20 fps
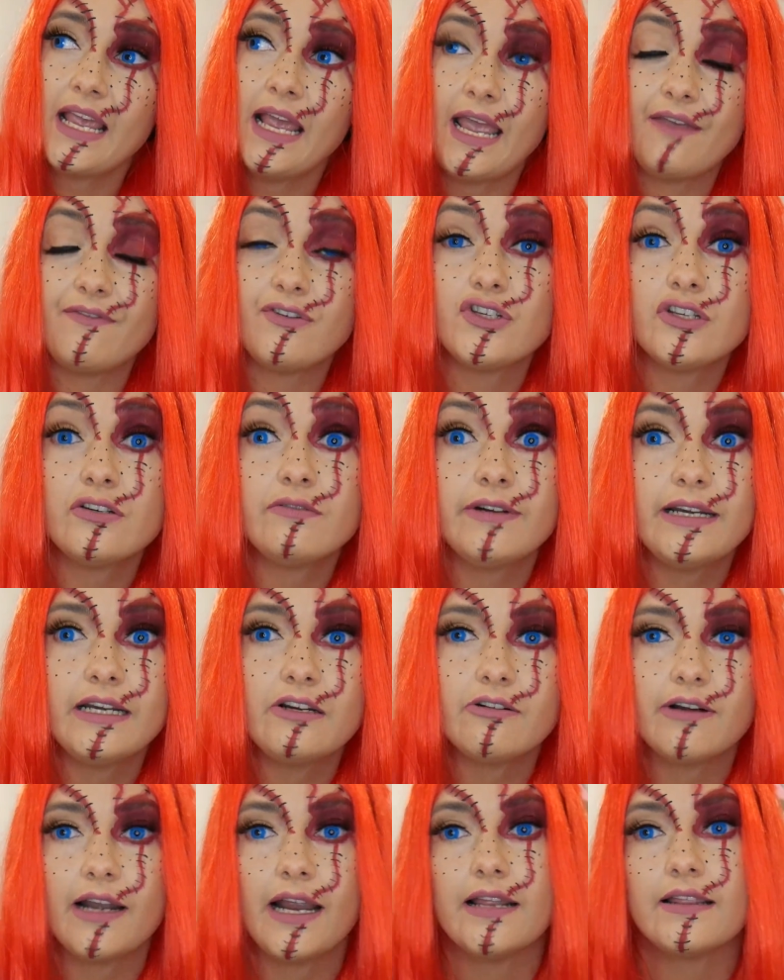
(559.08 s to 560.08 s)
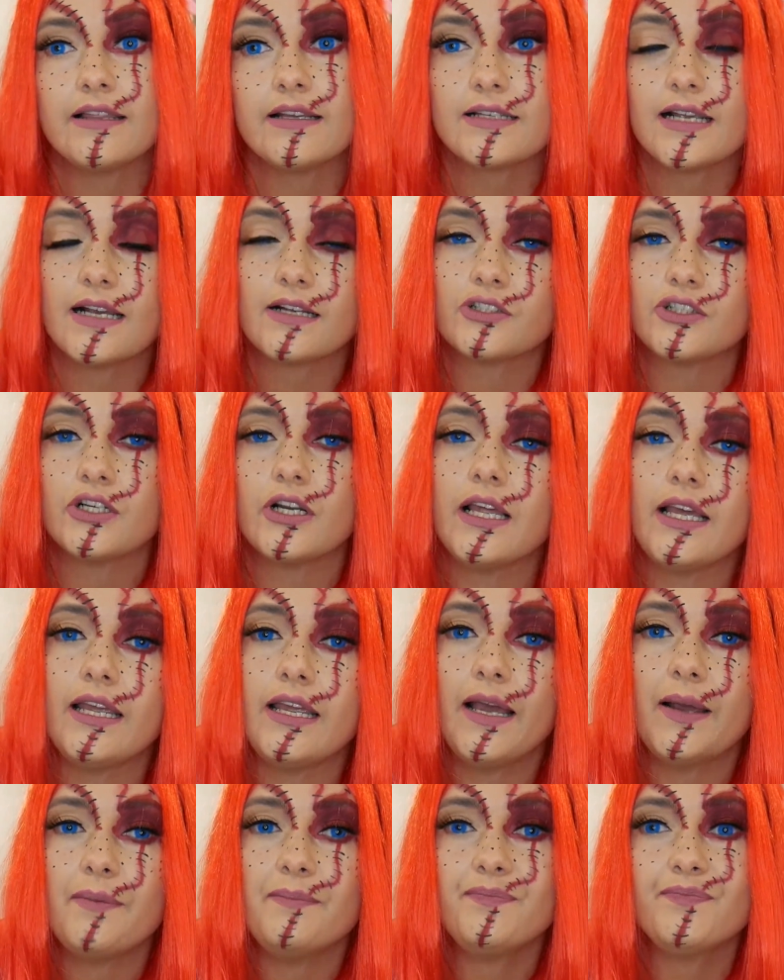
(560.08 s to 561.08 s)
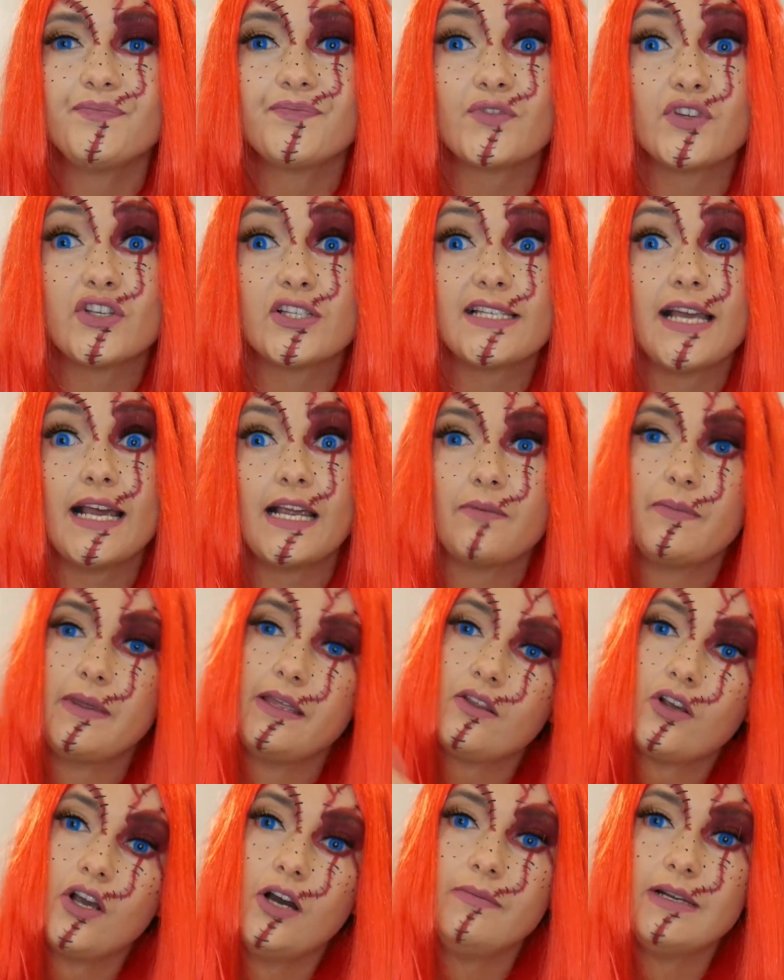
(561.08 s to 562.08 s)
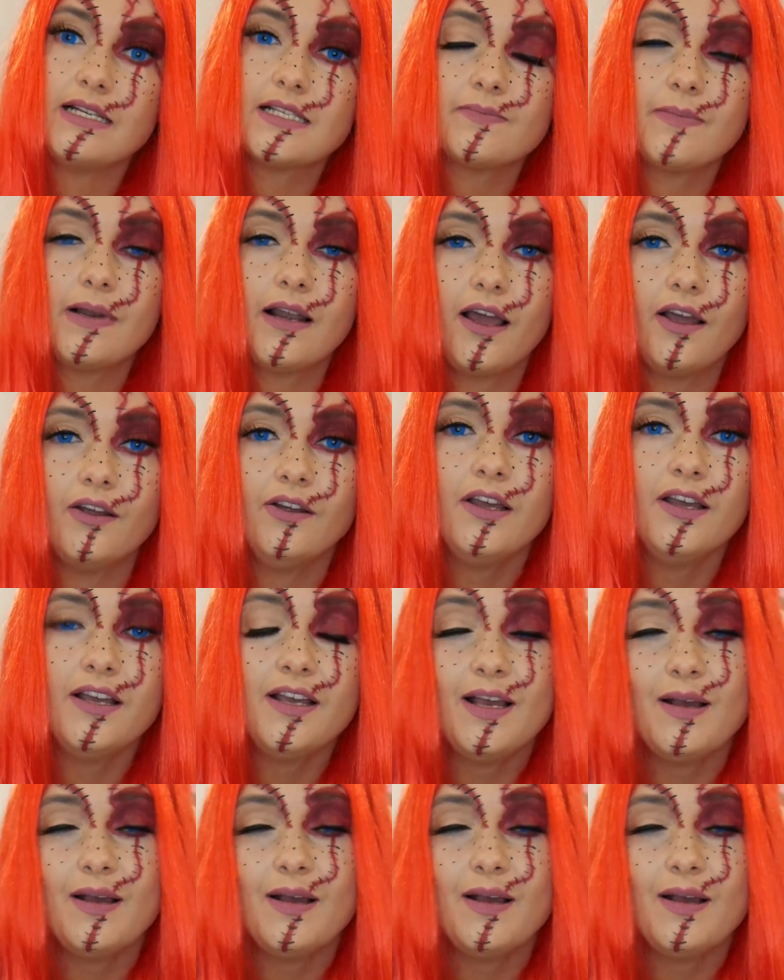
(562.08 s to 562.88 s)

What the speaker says: If you do recreate this actually, just tag me in the comments below.